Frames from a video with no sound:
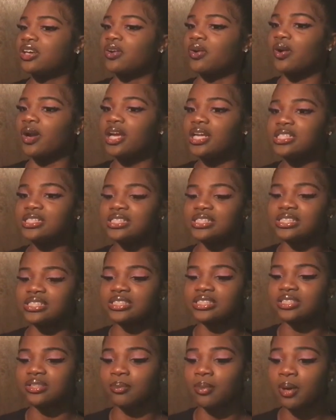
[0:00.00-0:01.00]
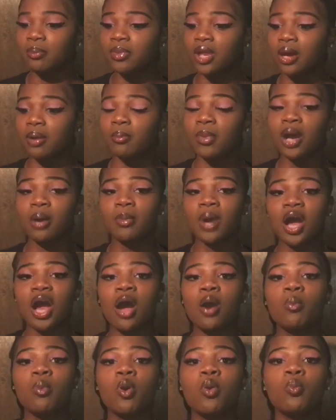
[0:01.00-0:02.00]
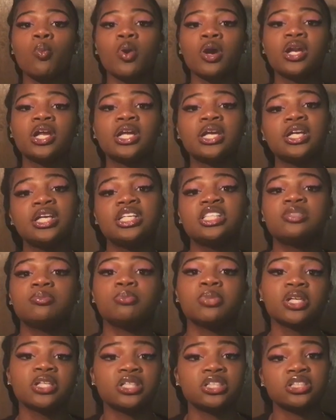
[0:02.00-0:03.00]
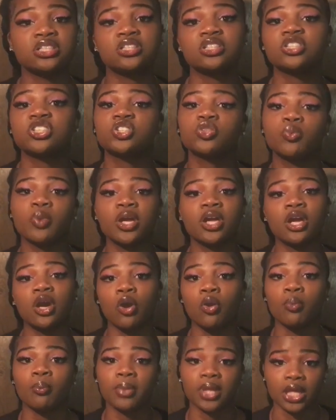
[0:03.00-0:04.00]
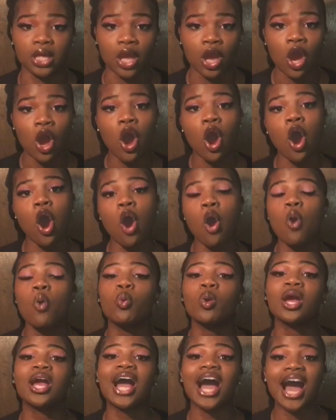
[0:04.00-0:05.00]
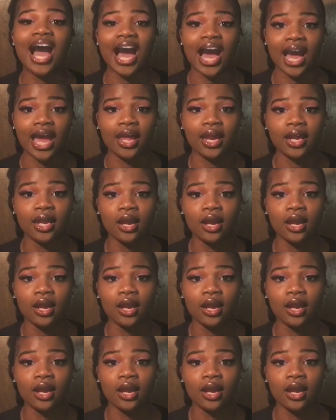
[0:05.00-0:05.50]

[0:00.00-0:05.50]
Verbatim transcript: crazy or something i'm like mama i want one of these bitches to swing on me on god